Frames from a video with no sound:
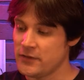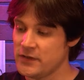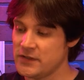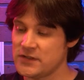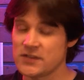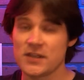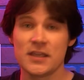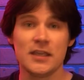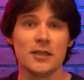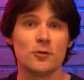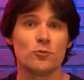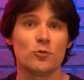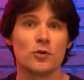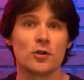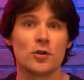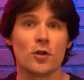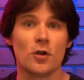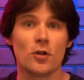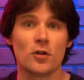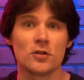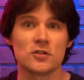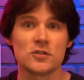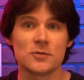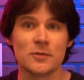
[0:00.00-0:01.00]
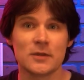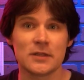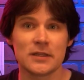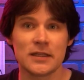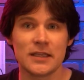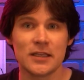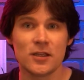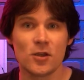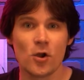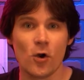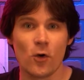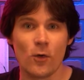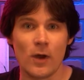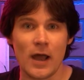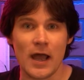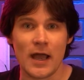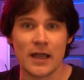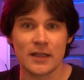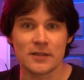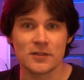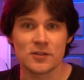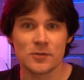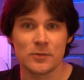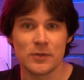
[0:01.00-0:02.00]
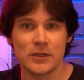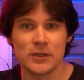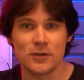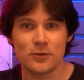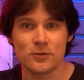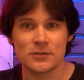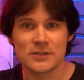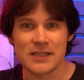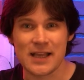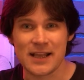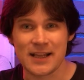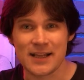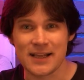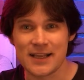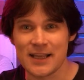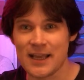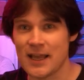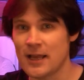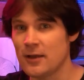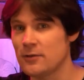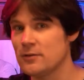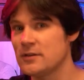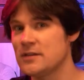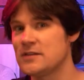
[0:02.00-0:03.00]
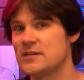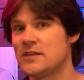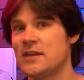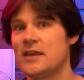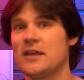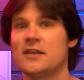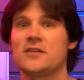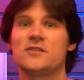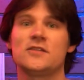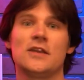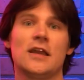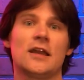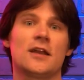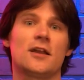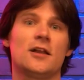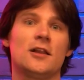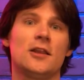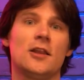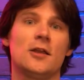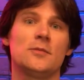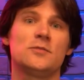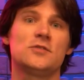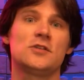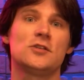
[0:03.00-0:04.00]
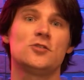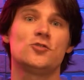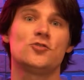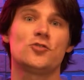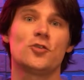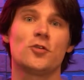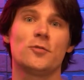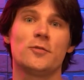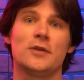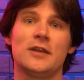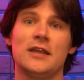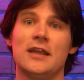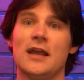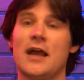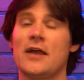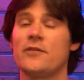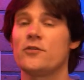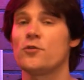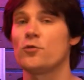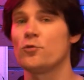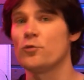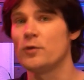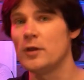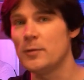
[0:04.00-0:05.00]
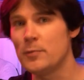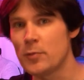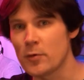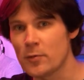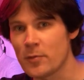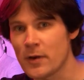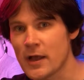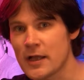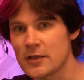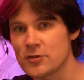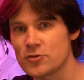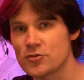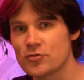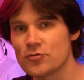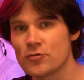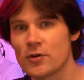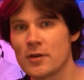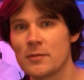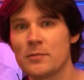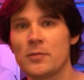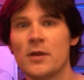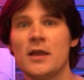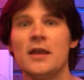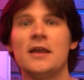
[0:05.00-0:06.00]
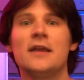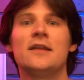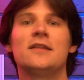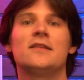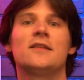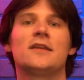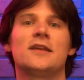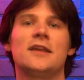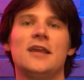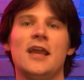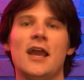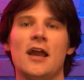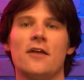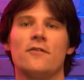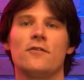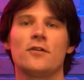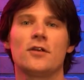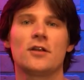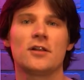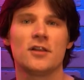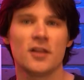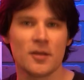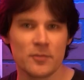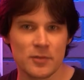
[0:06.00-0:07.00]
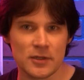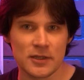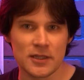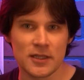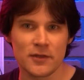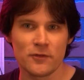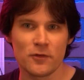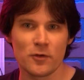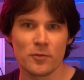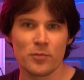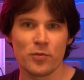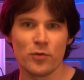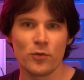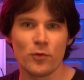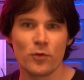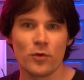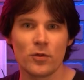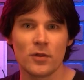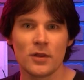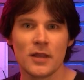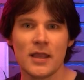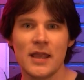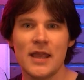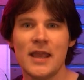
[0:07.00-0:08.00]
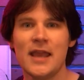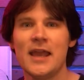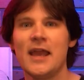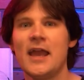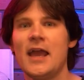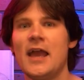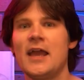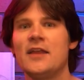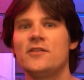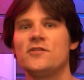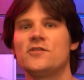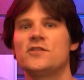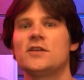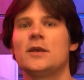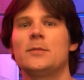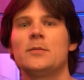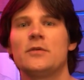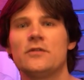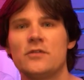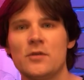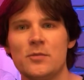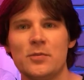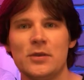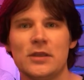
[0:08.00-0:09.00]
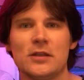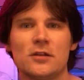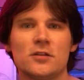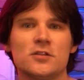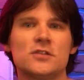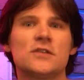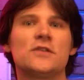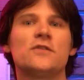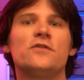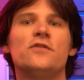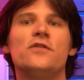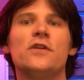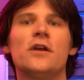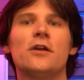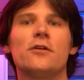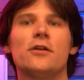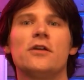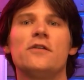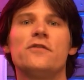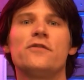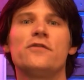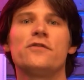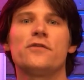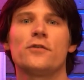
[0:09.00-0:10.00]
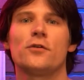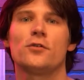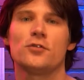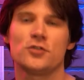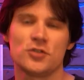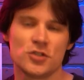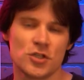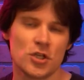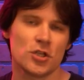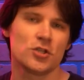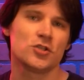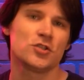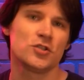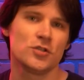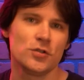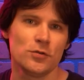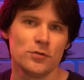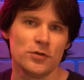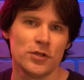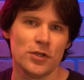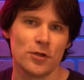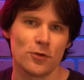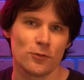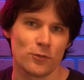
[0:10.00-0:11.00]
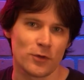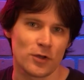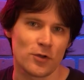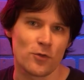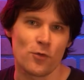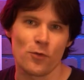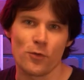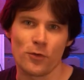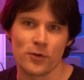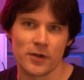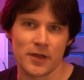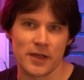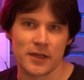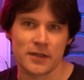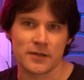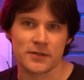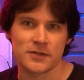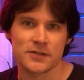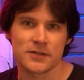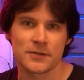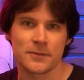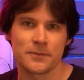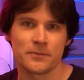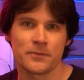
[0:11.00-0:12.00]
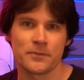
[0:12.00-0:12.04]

this kit would ultimately go on to be used on countless gigs at clubs in Germany on the Reeperbahn Strip, the Cavern Club in Liverpool, and some of the Beatles' very first studio recordings.